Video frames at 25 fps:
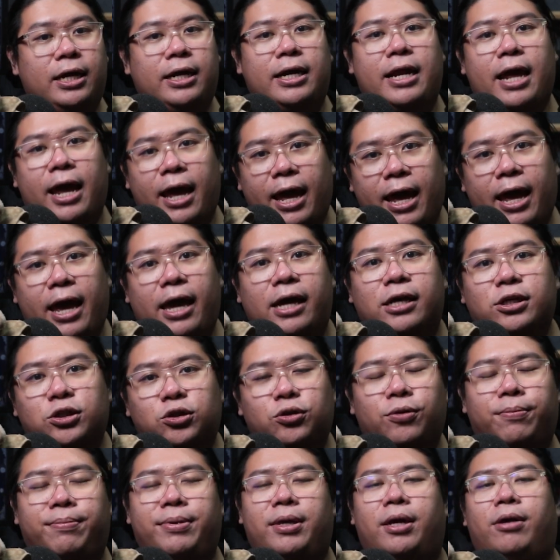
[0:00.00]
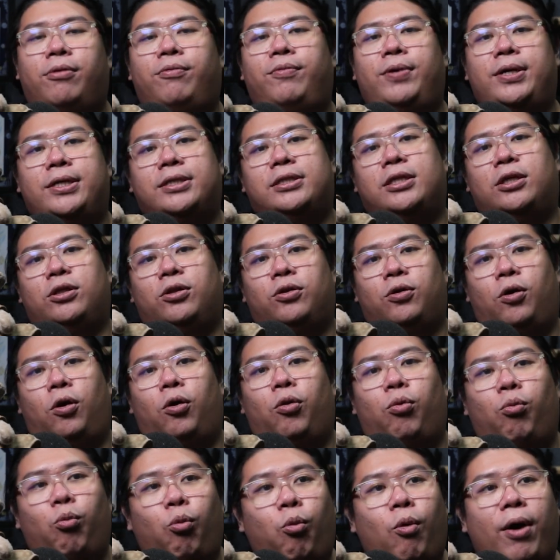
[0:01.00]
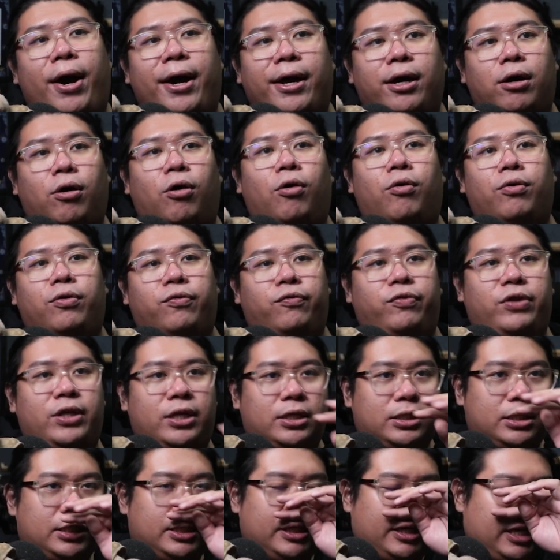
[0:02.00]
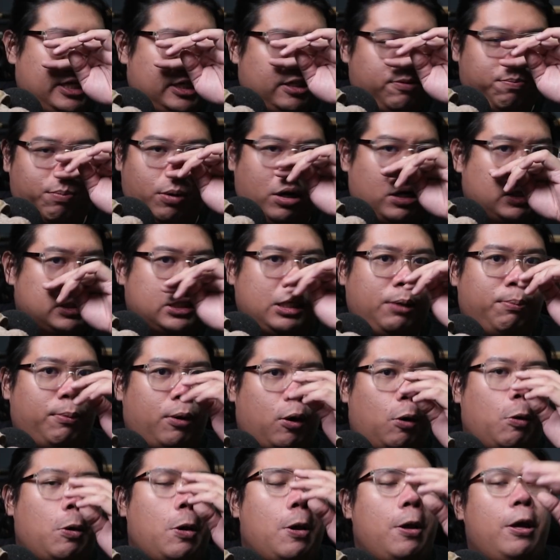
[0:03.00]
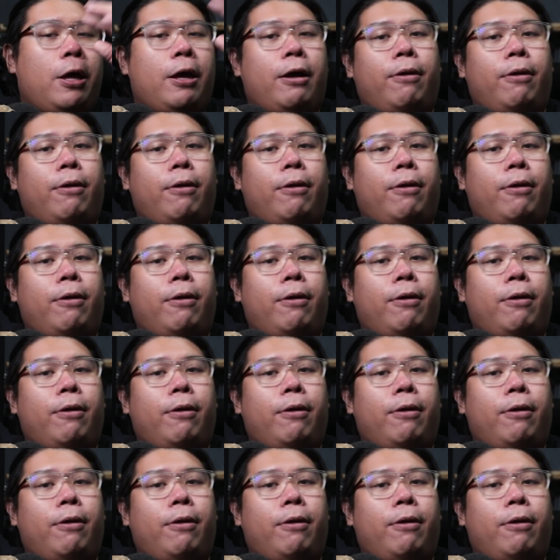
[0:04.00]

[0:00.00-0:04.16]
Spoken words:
There has to be a reason on why all of this is possible.